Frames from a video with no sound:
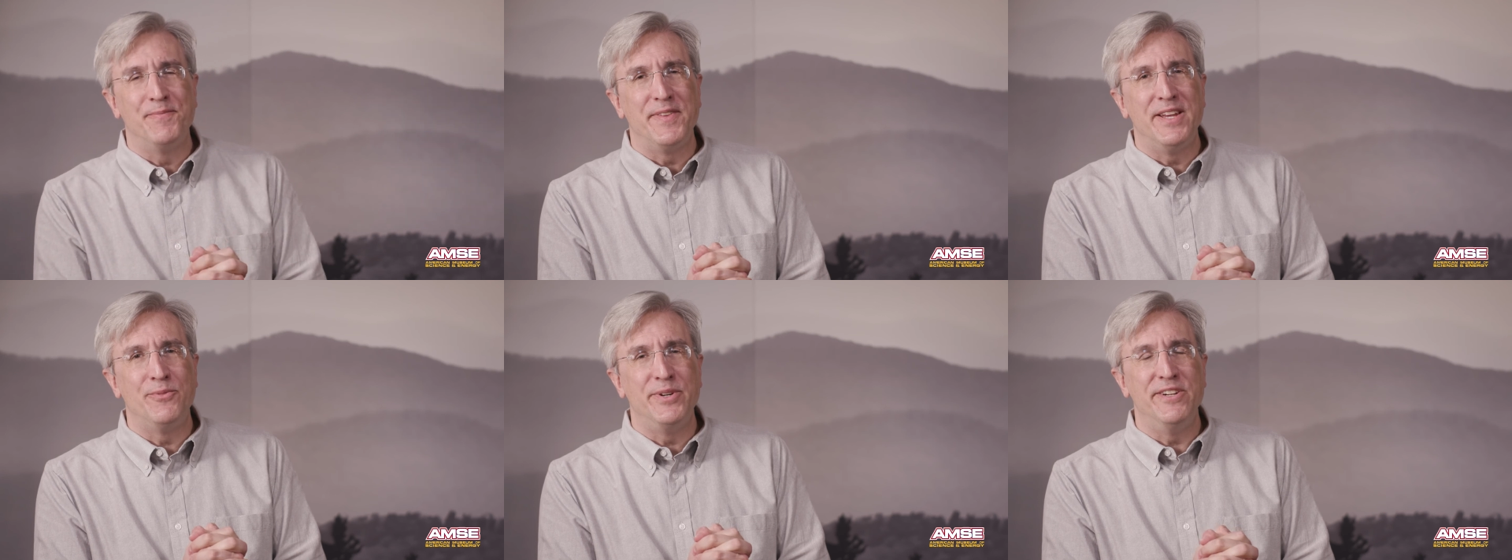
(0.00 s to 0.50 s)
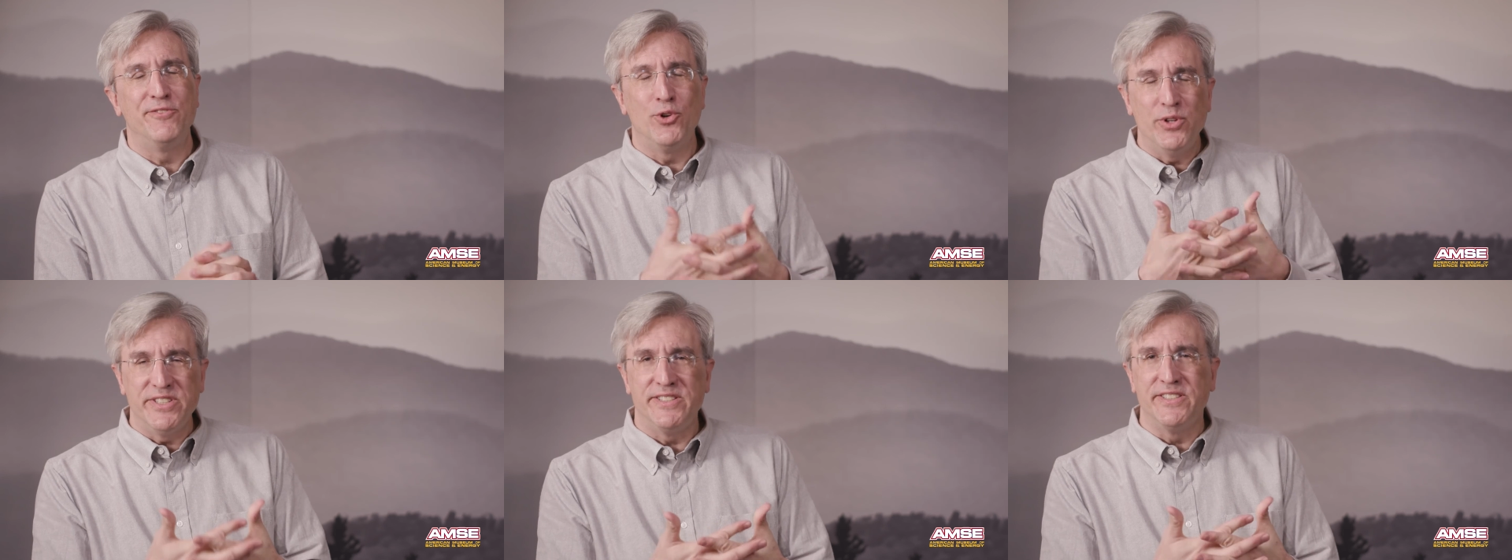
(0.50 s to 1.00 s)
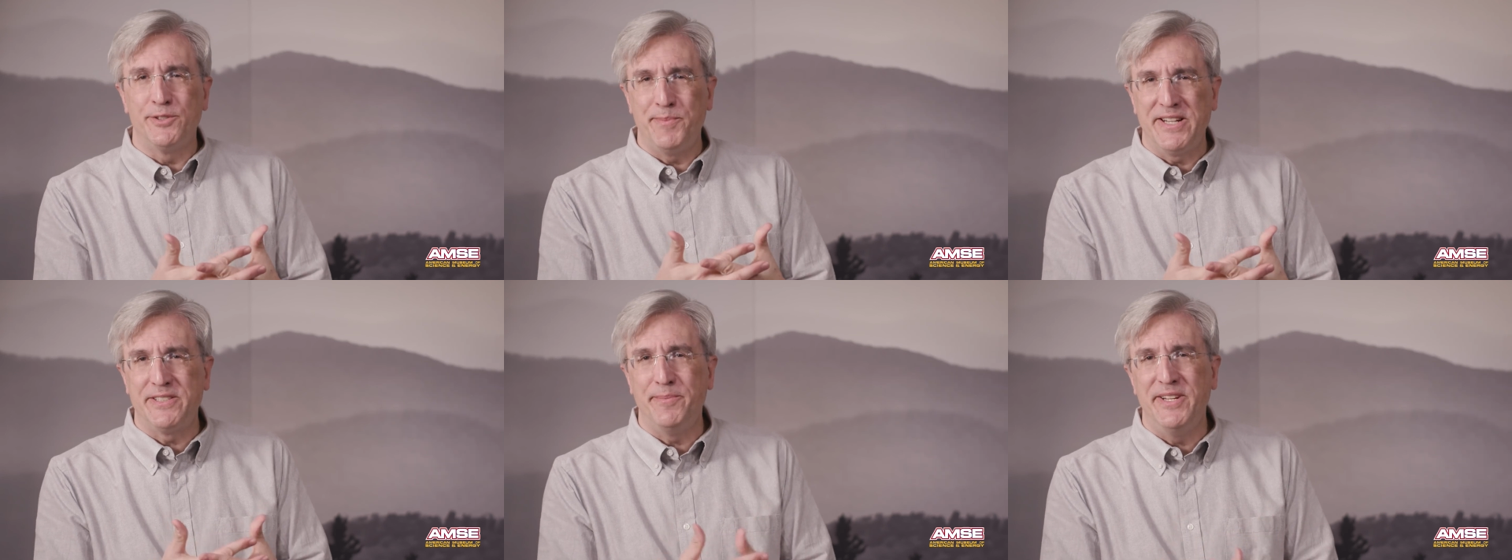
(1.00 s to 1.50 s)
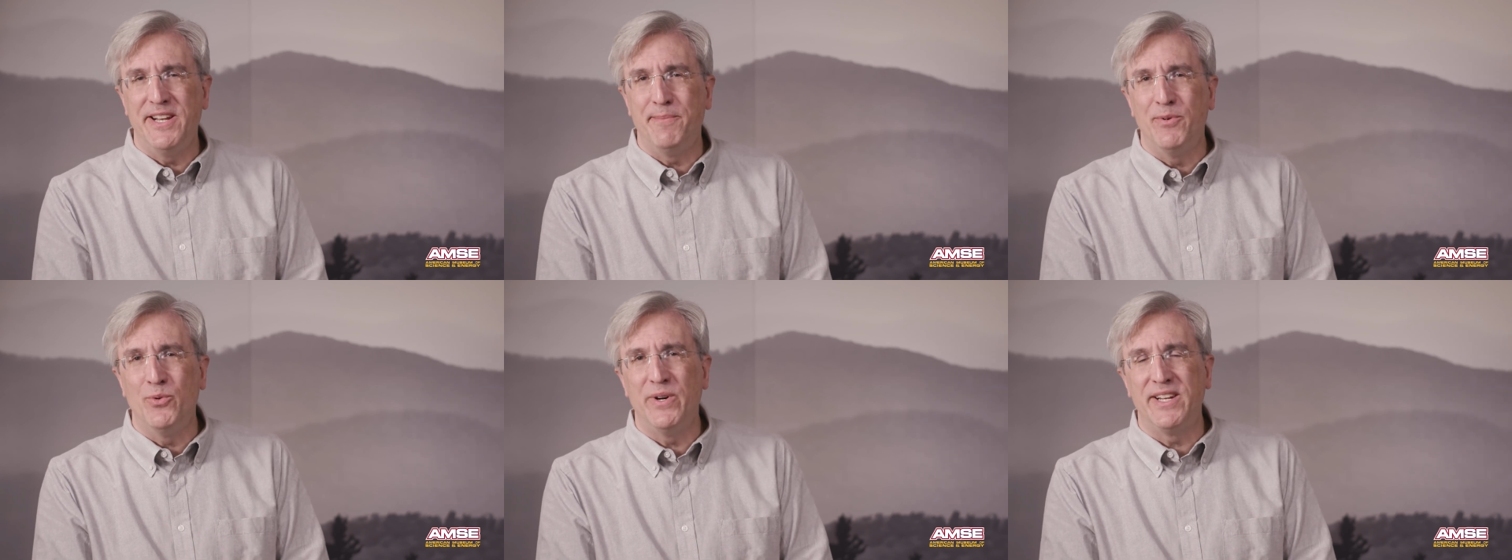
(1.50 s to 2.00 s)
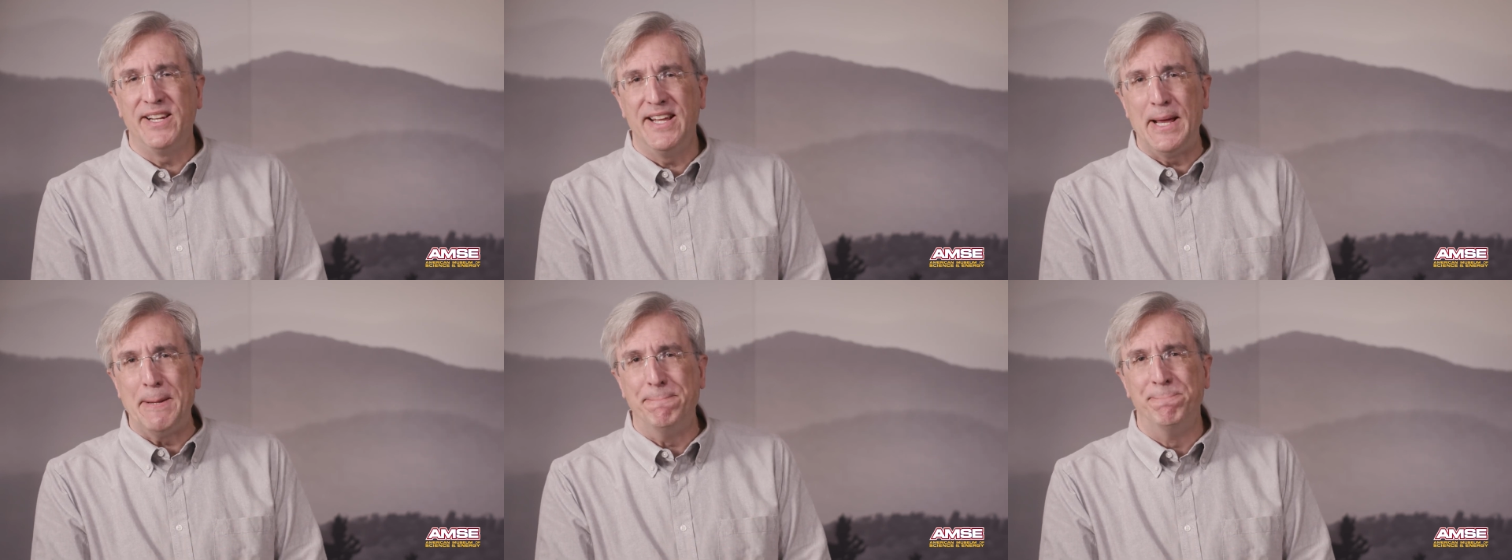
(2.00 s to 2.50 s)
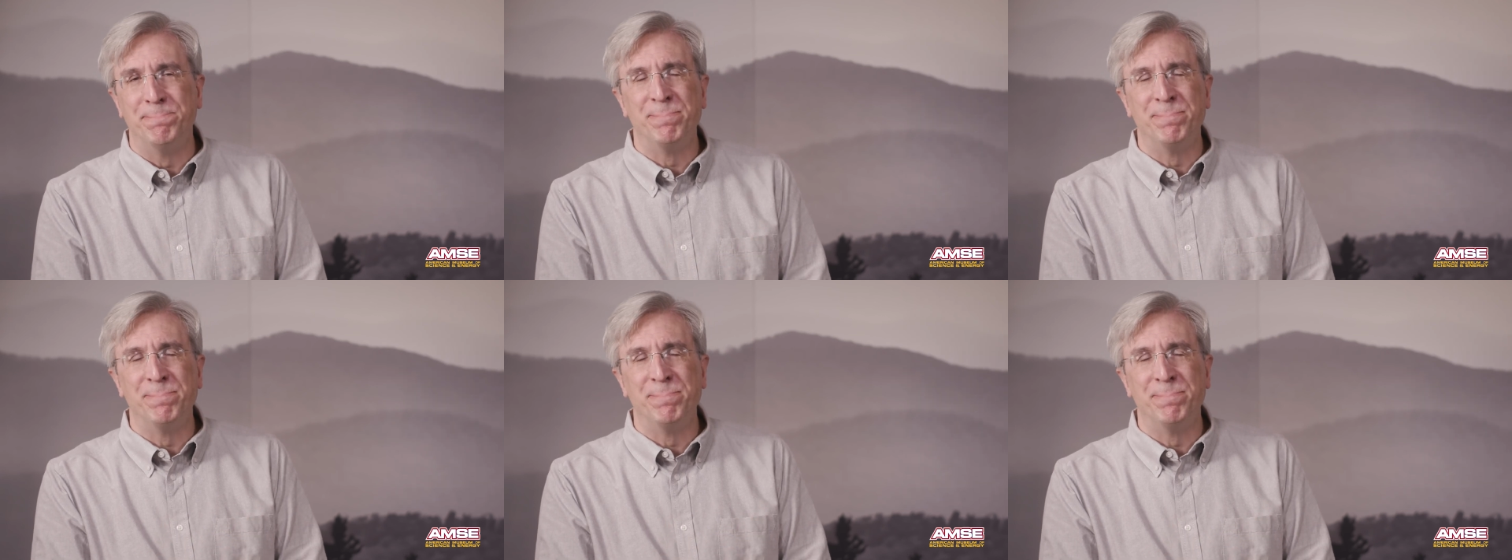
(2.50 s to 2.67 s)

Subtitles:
And we, of course, expect to be #1 again.